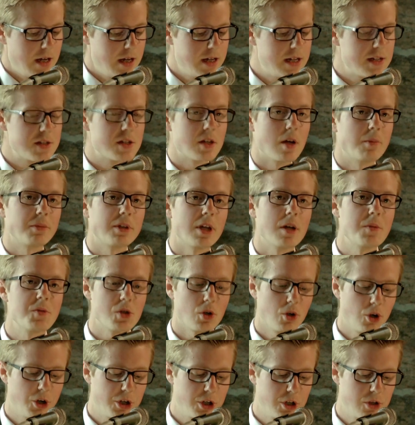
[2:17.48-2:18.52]
It is sometimes
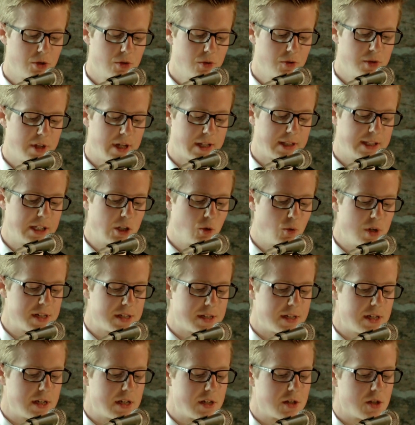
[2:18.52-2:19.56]
argued that
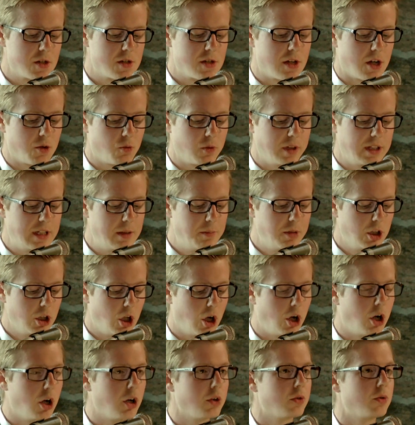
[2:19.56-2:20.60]
linguistics does not really
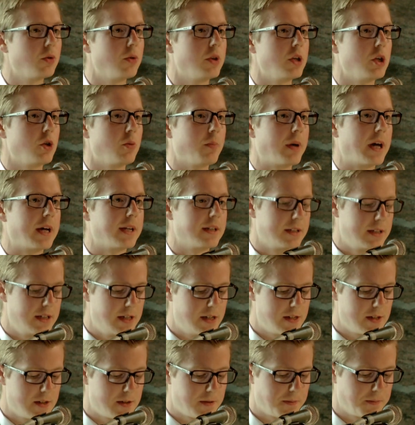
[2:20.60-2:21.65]
belong to the
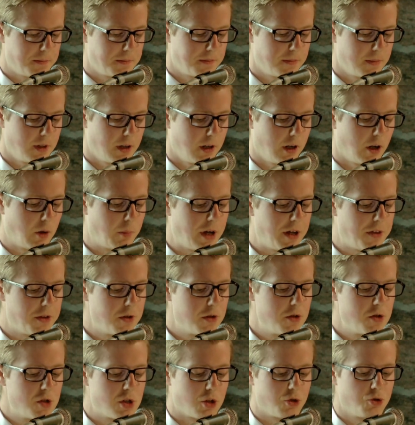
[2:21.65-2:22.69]
humanities. Our
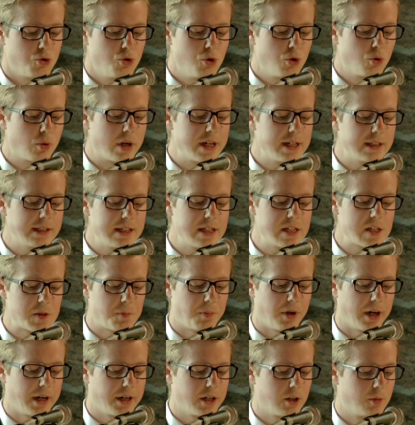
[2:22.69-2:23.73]
methods are too greatly
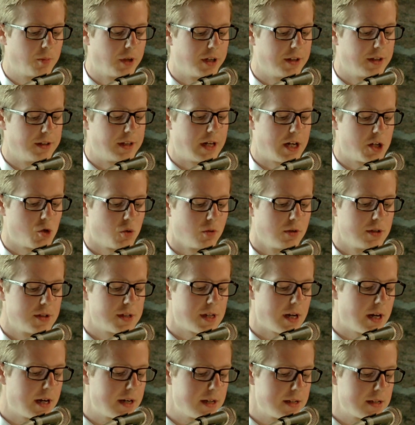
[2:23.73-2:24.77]
inspired by the natural
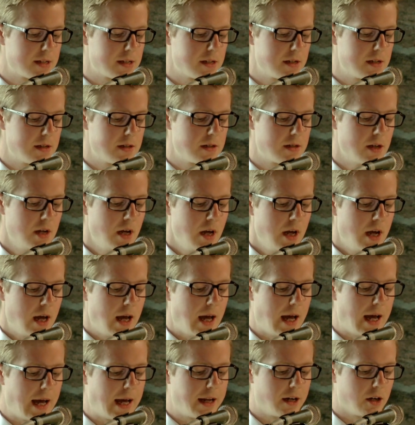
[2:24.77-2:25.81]
sciences
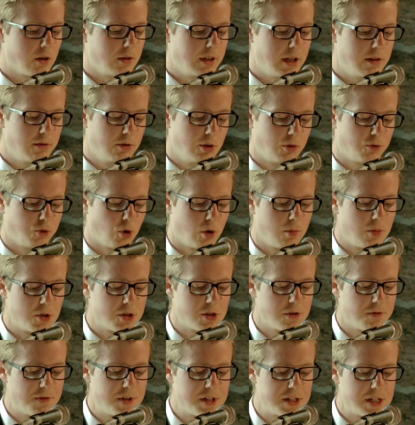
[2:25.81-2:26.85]
and our level of formal
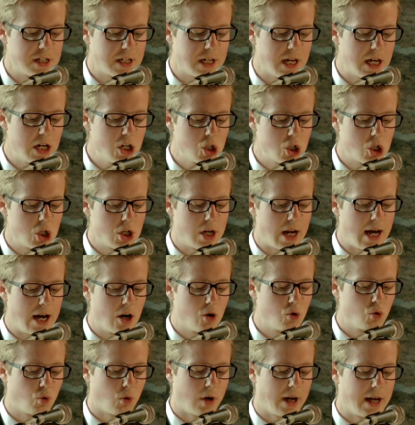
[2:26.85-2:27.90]
sophistication
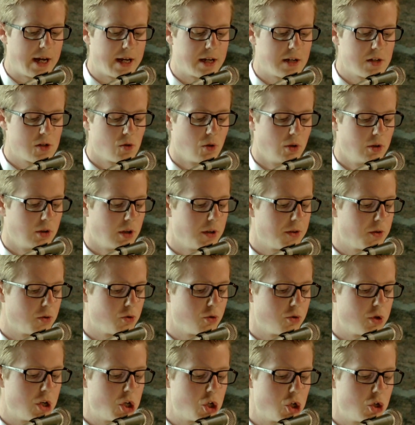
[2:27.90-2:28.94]
outranks all other
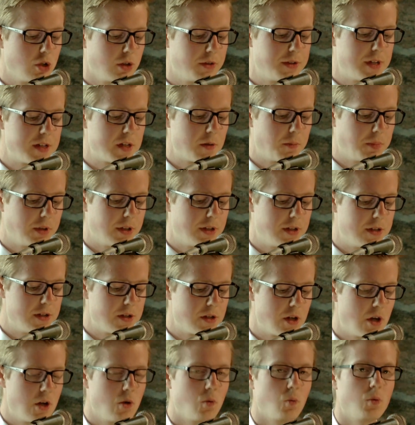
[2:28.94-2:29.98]
traditional
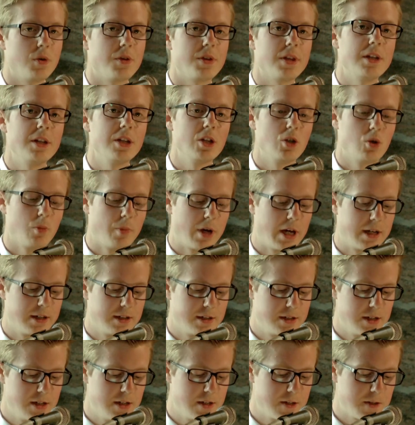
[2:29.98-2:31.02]
disciplines within the
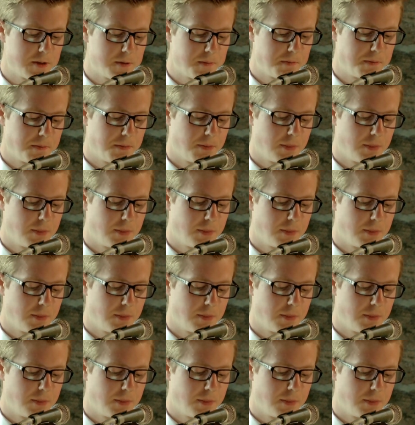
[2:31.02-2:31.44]
humanities.